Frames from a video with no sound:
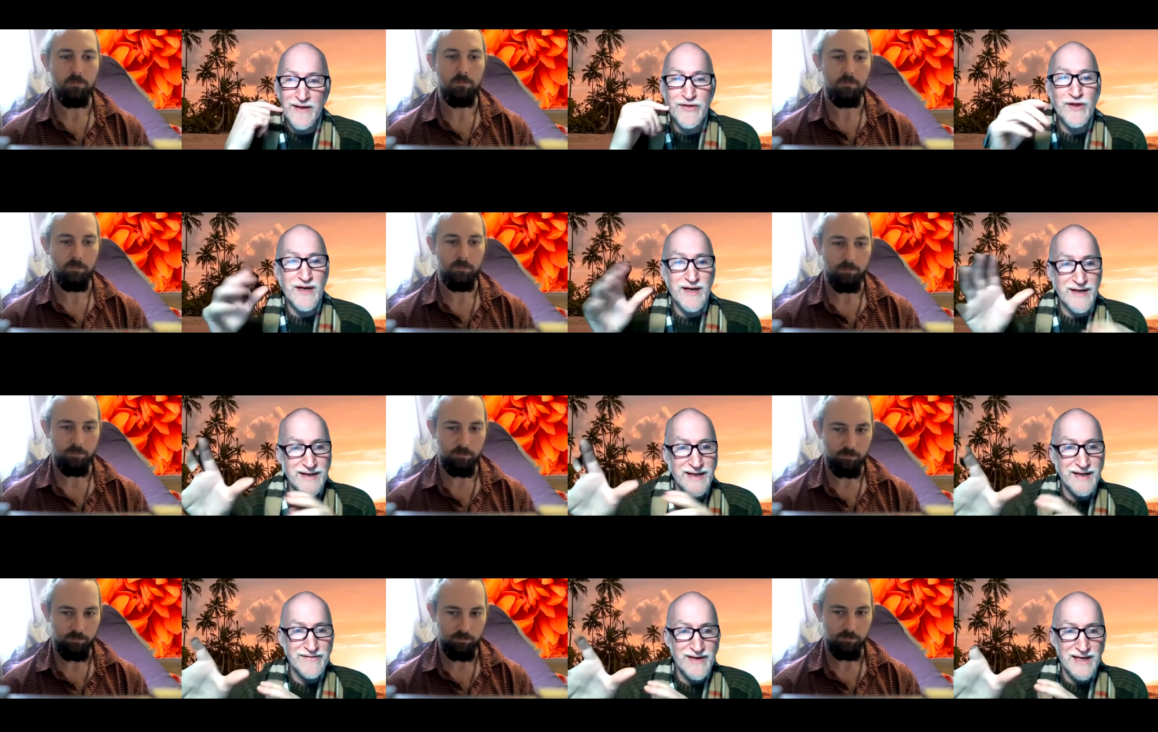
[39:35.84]
Speaker 1: I thought I'd
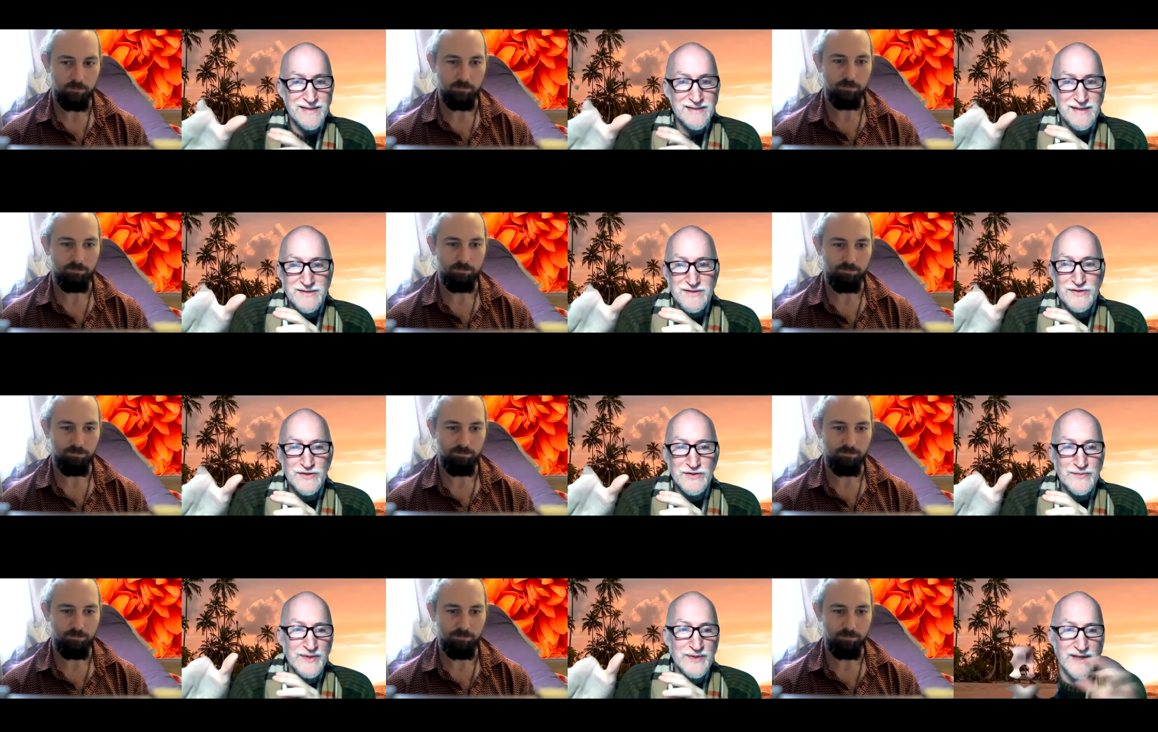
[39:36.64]
have access to
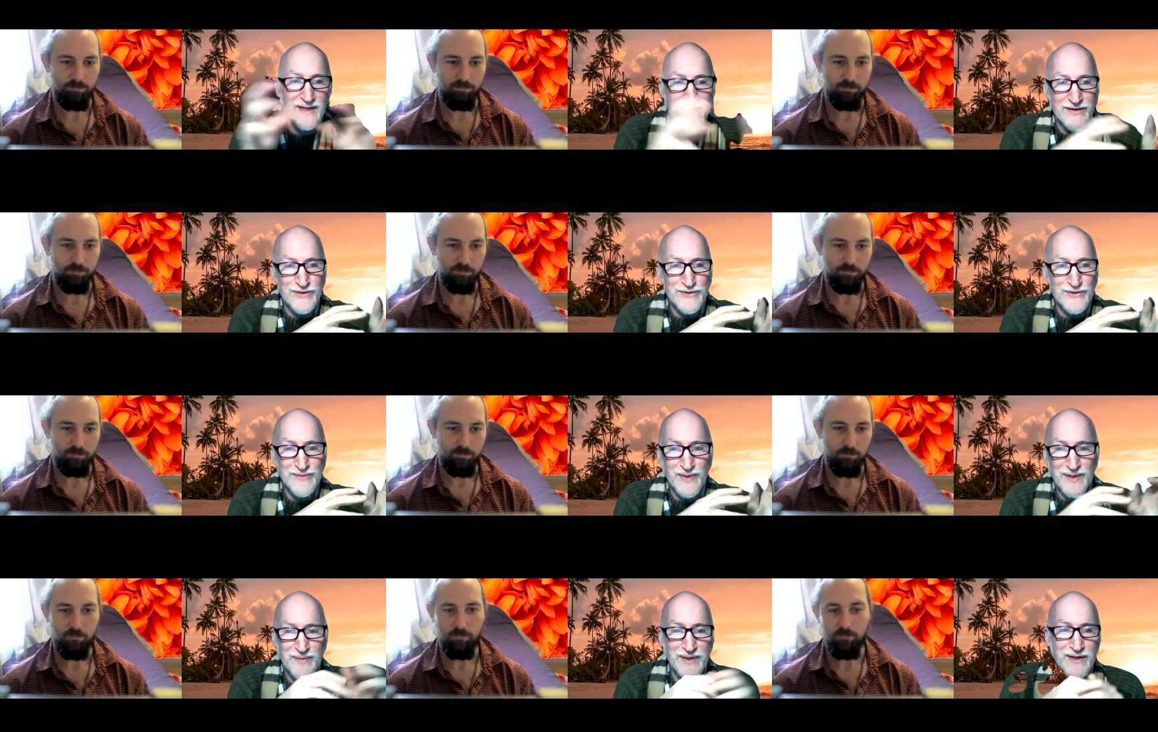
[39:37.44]
them and I could use them
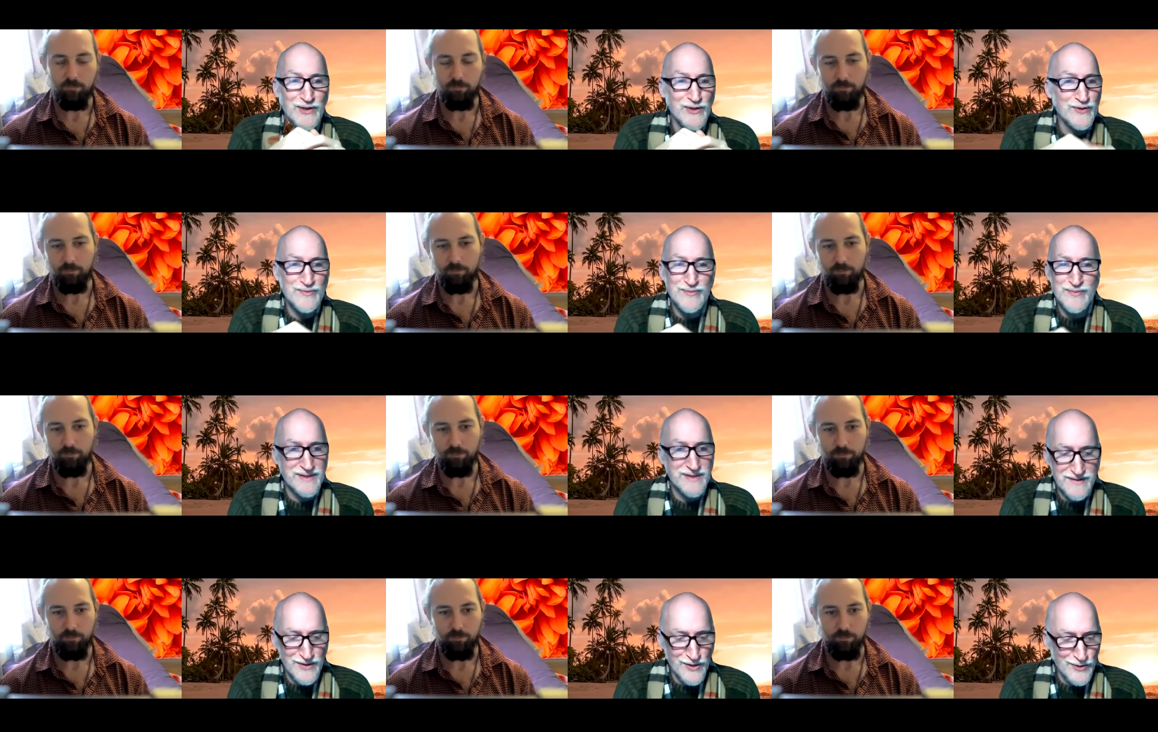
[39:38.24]
on my own,
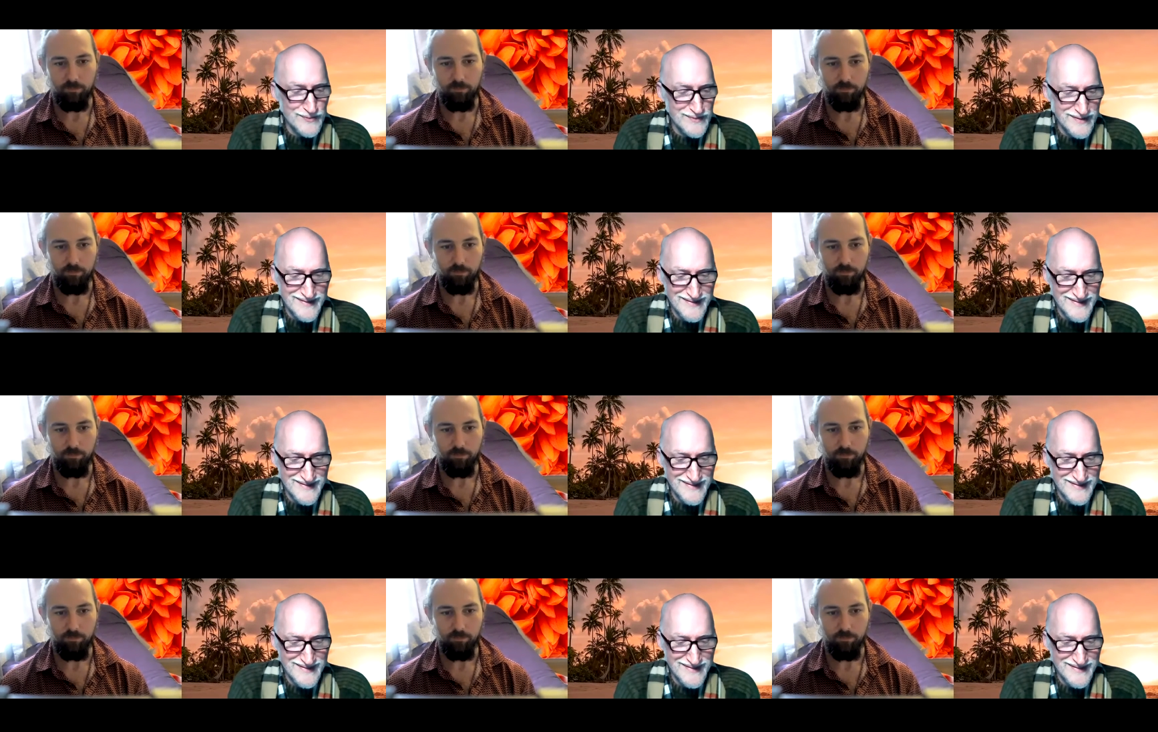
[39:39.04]
but no,